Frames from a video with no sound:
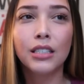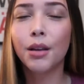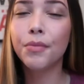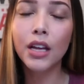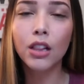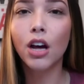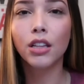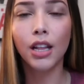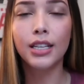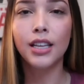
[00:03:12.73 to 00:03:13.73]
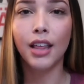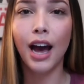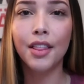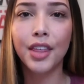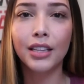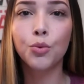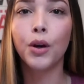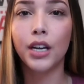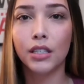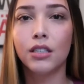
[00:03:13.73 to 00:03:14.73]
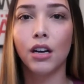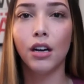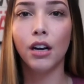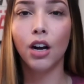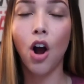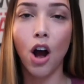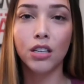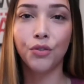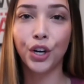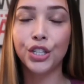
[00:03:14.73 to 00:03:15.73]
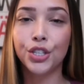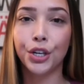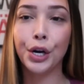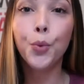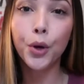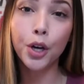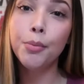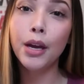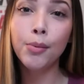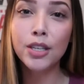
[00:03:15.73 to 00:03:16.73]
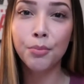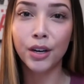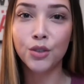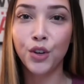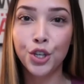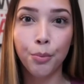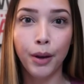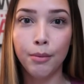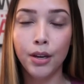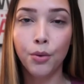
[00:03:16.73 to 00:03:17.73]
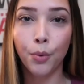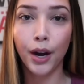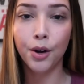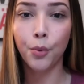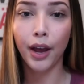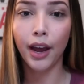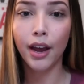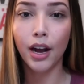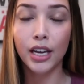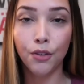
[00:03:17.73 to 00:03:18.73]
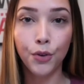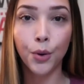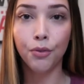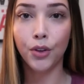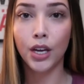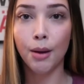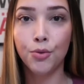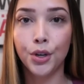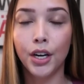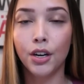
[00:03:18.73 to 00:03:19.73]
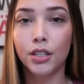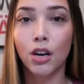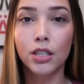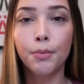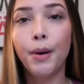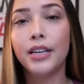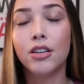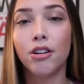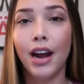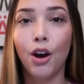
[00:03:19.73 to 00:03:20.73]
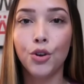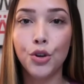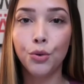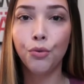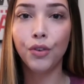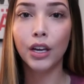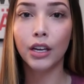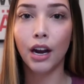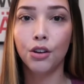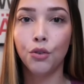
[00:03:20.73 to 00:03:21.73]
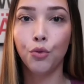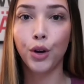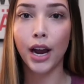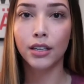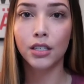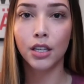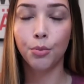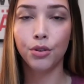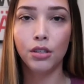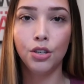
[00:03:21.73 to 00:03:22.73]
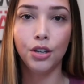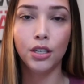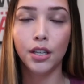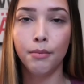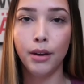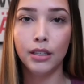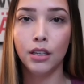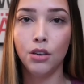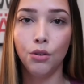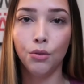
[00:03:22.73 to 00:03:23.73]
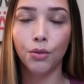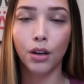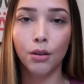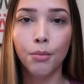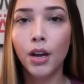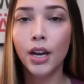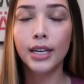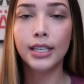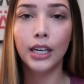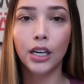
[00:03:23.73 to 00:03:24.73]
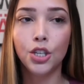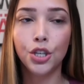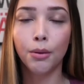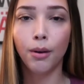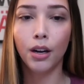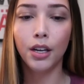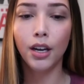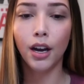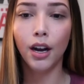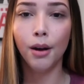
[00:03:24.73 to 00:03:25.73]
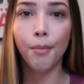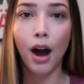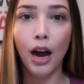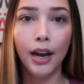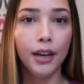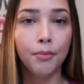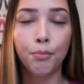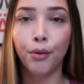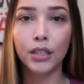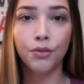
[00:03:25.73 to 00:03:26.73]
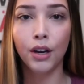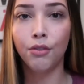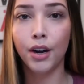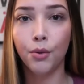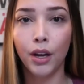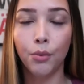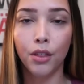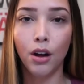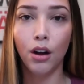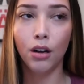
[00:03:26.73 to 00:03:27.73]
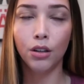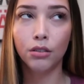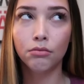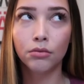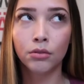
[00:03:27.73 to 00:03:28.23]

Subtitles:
Something along the lines of that, that's when it's a cause for concern. We'll be able to breastfeed your baby right away if you are feeling up to it. It's all dependent on how you feel and how you've reacted to the procedure and to the meds that you've taken into your body. I breastfed right away with all 3